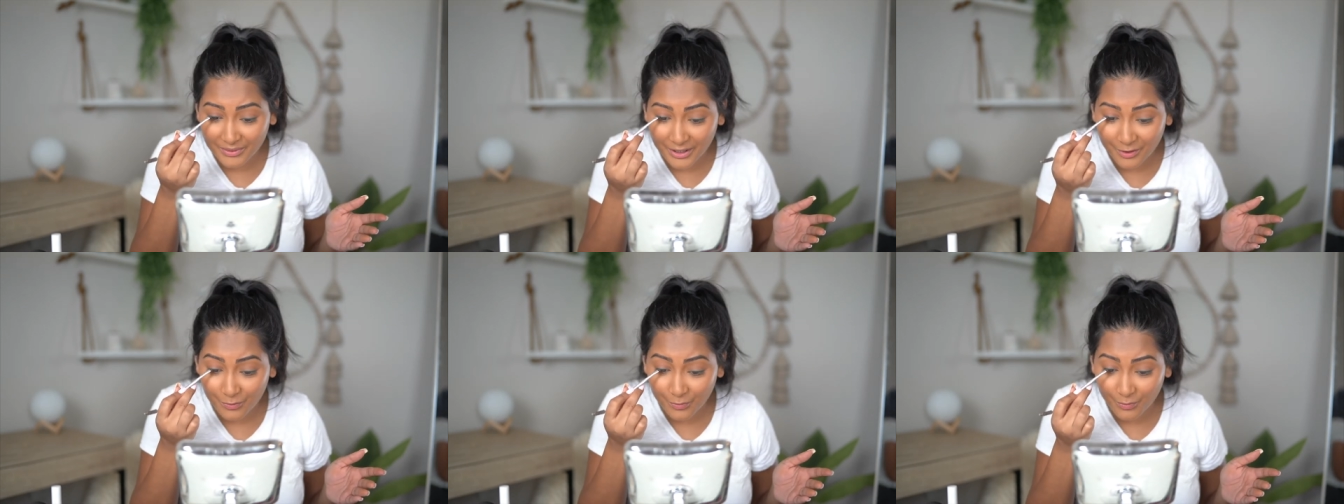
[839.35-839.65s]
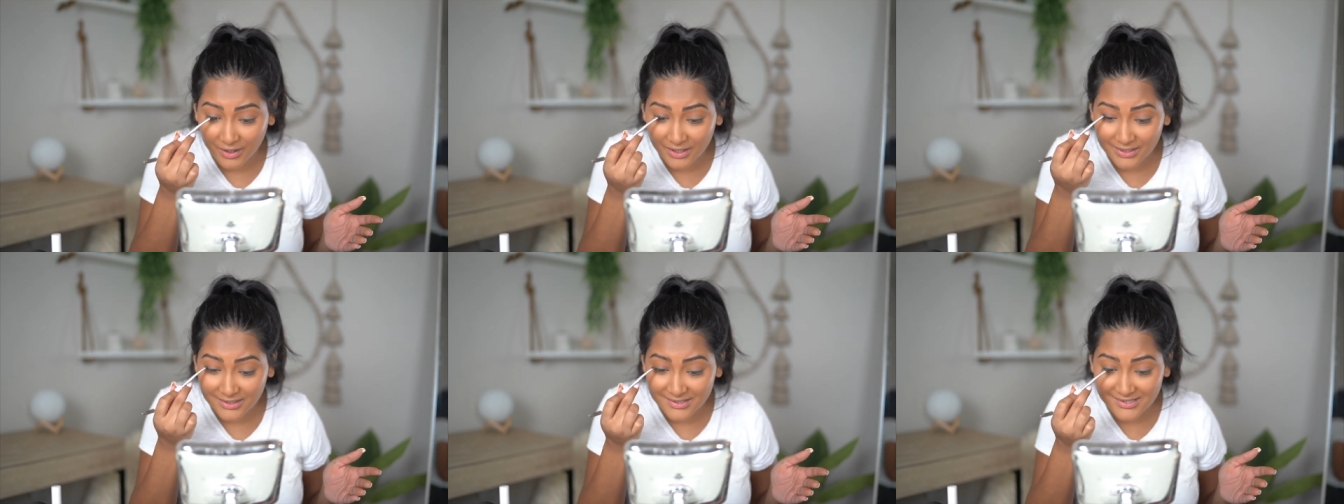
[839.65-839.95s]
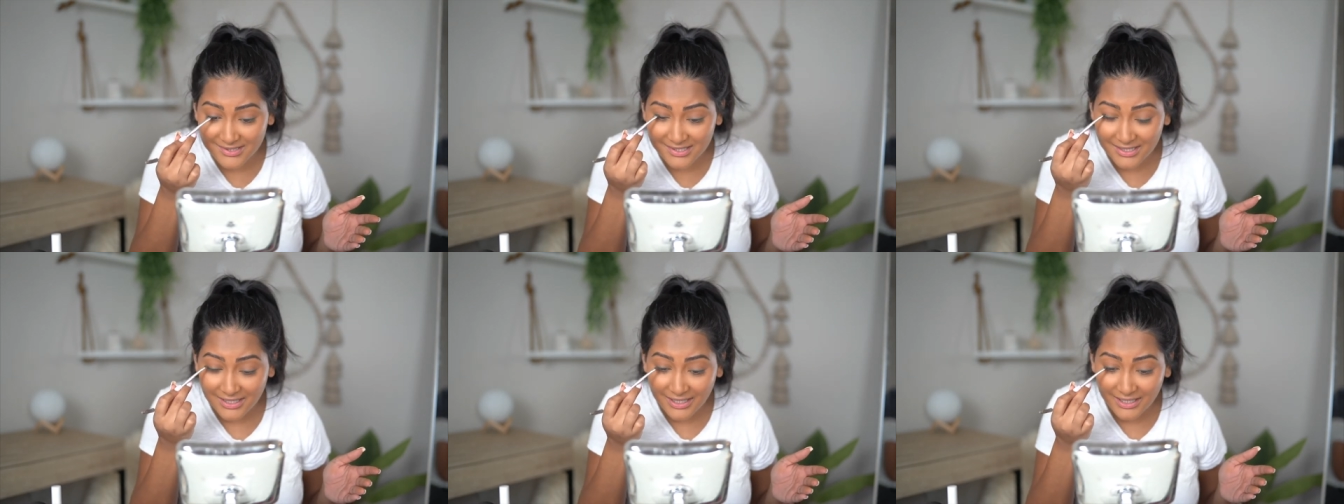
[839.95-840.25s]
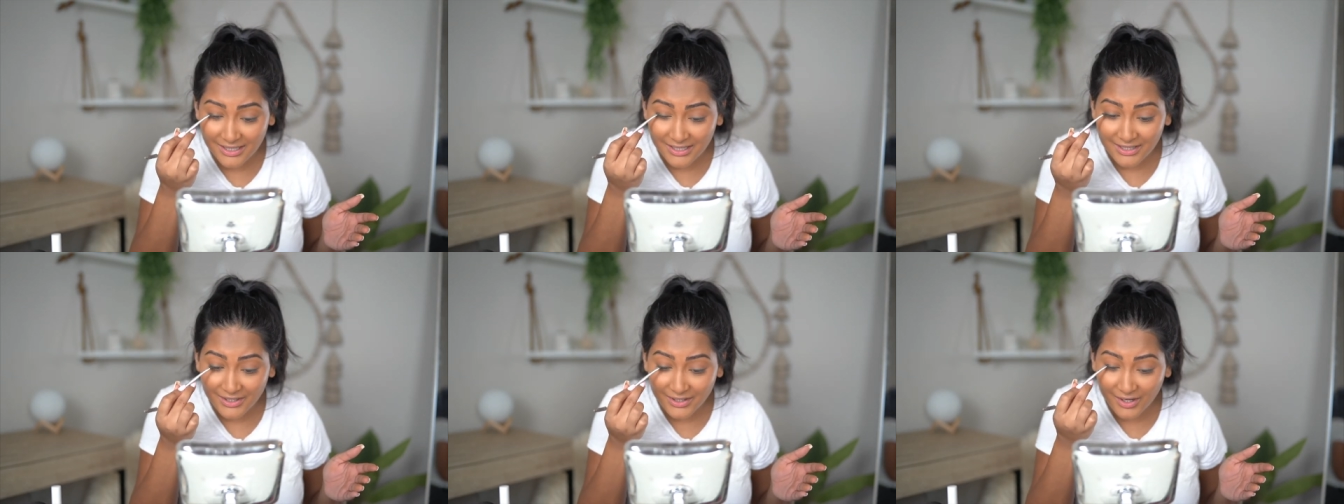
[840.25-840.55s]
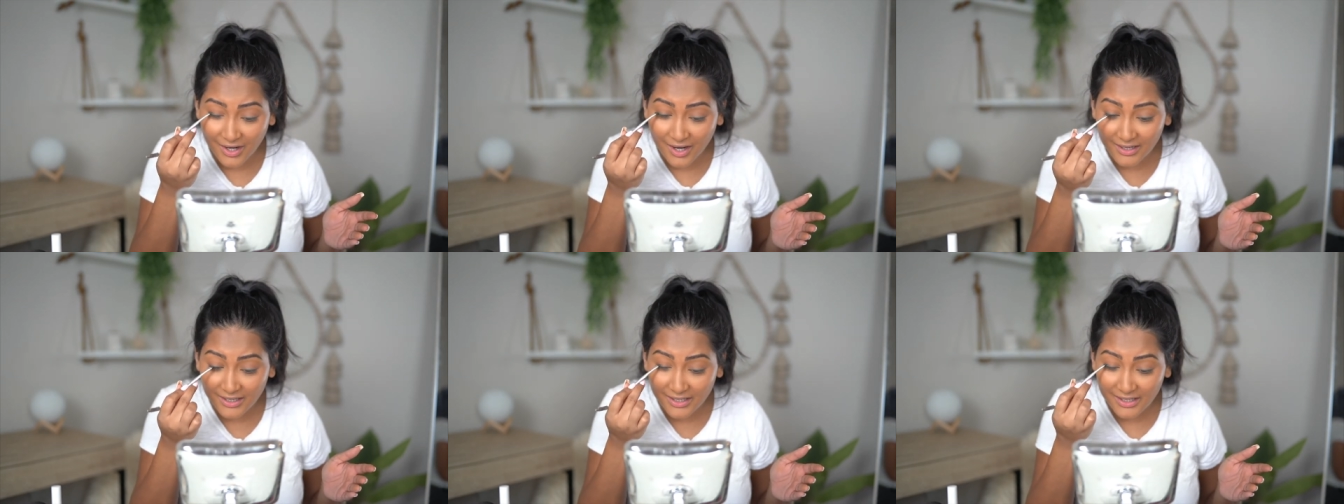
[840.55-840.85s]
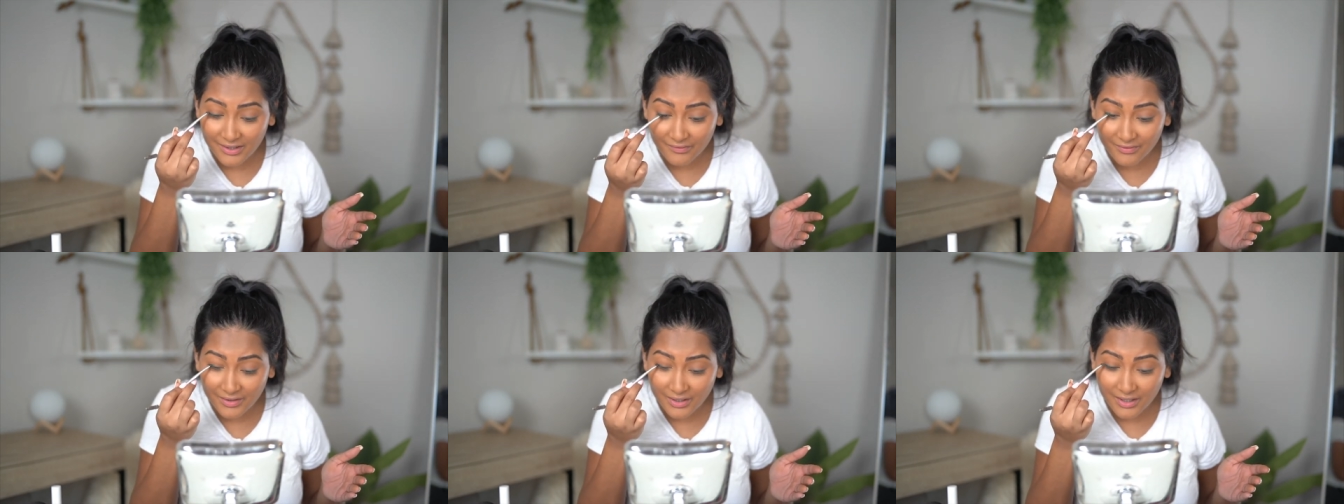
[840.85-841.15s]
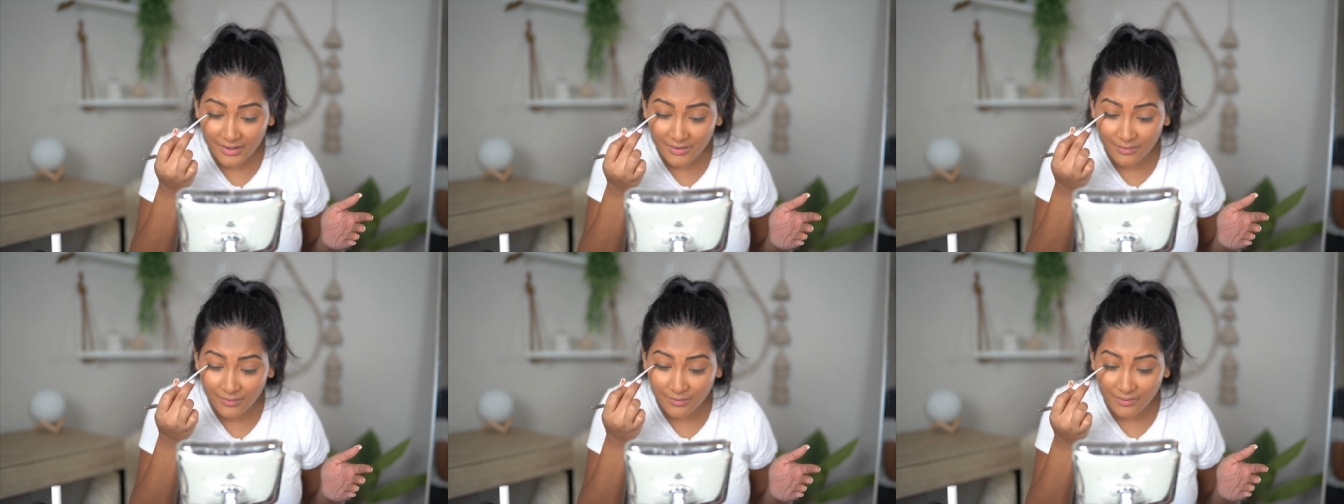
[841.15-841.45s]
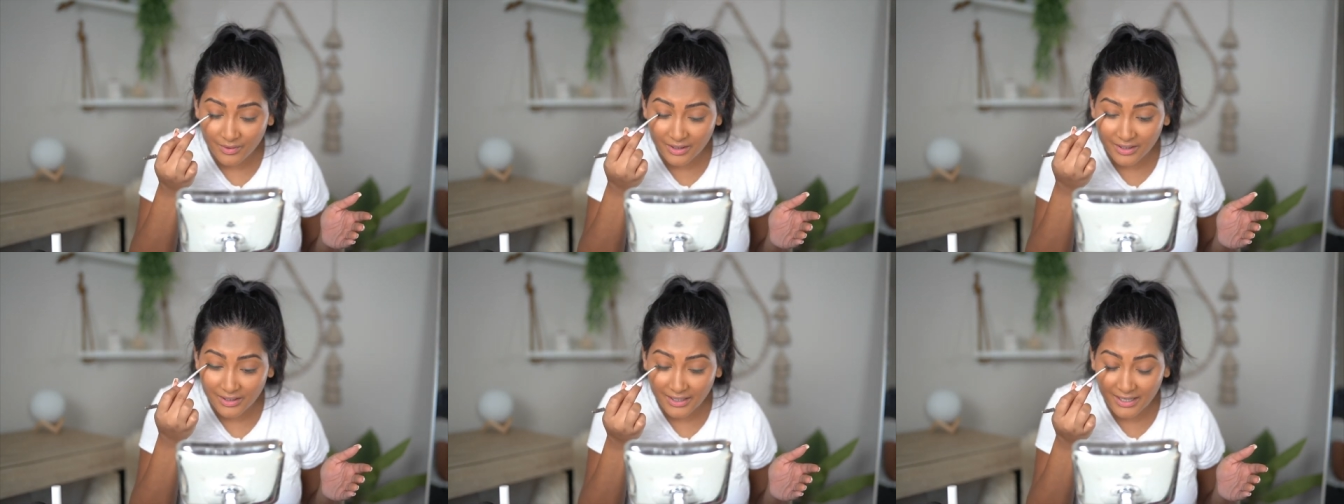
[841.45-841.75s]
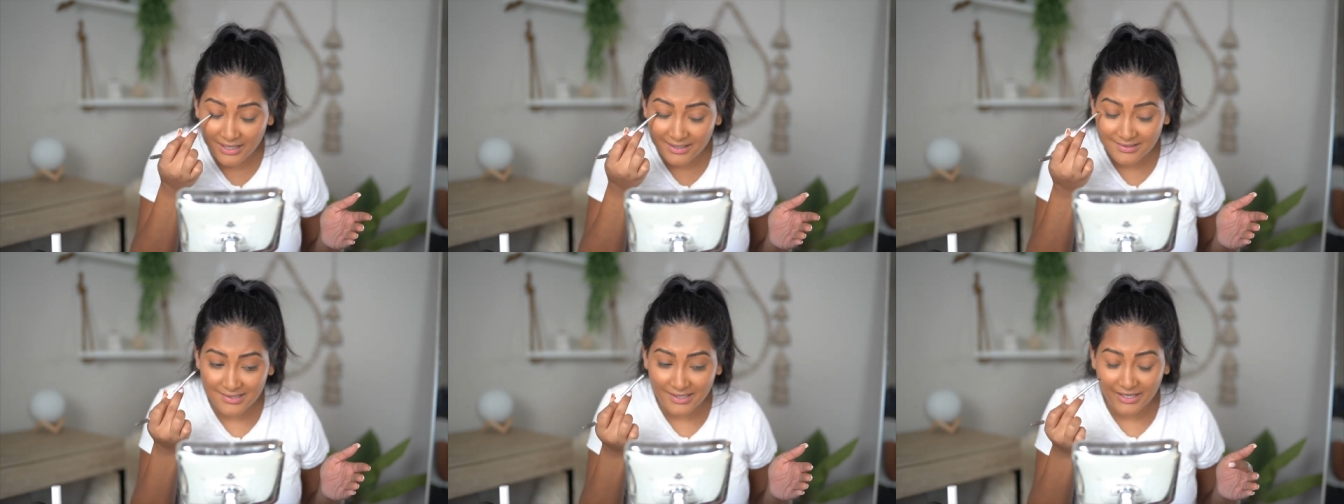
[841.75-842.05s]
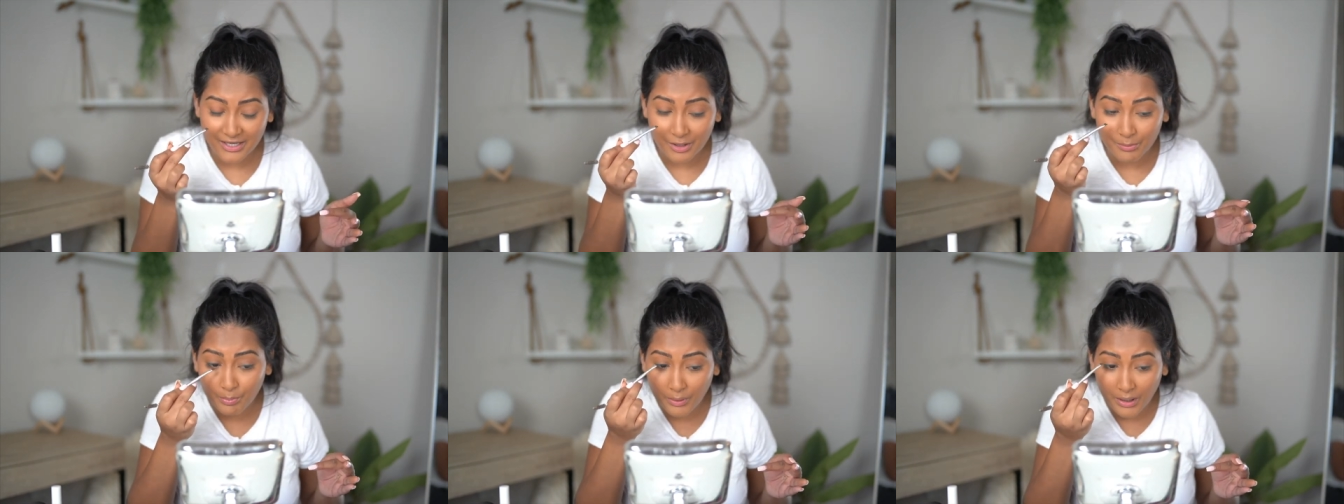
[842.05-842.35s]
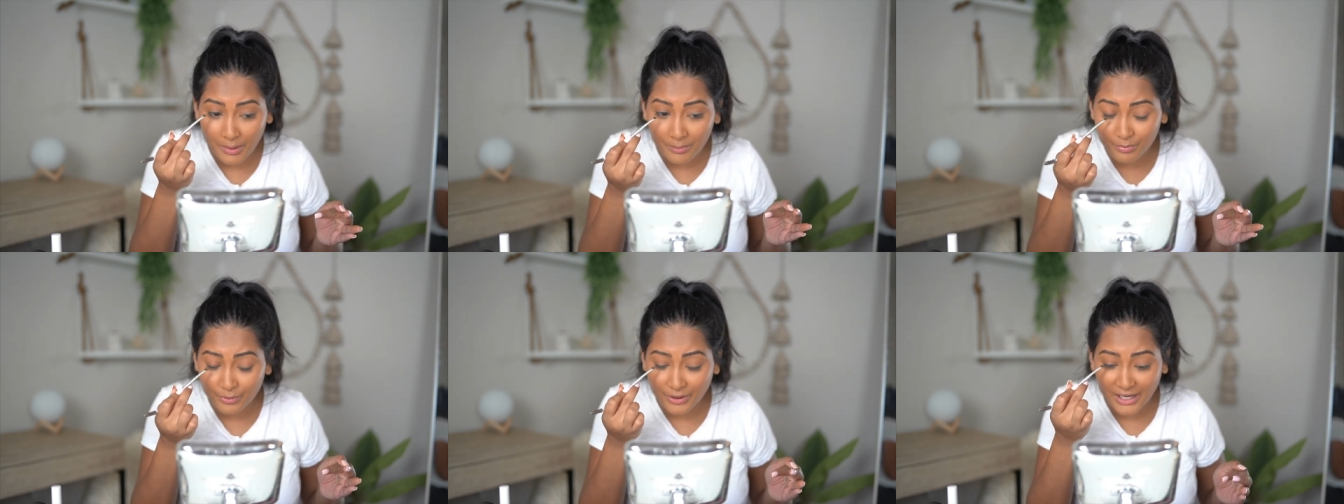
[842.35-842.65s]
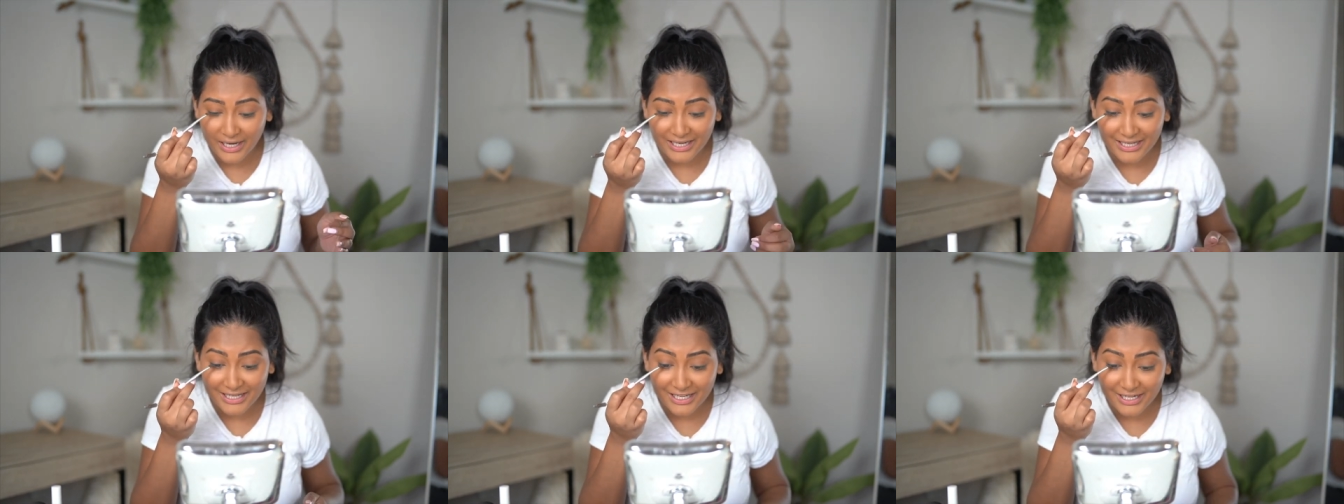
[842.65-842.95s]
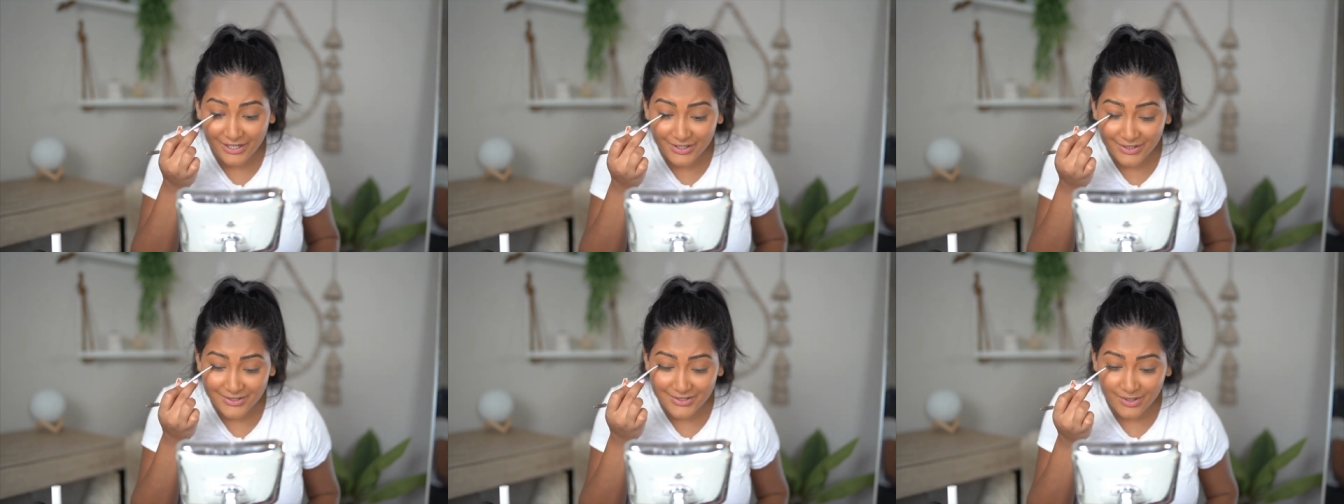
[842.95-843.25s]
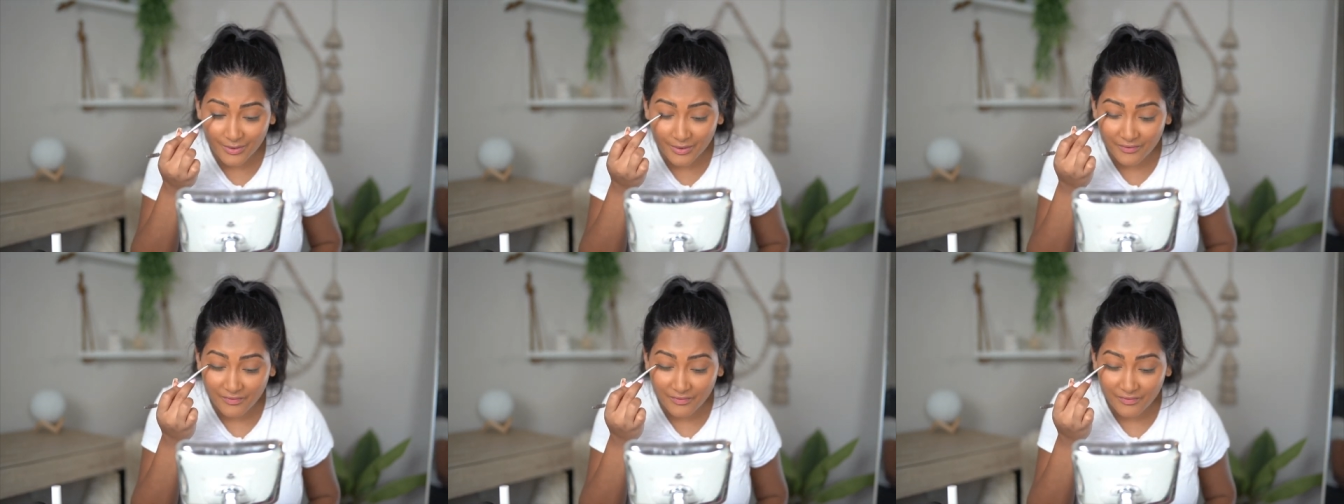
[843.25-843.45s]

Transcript: Like one's not even, one has like a bump right here, so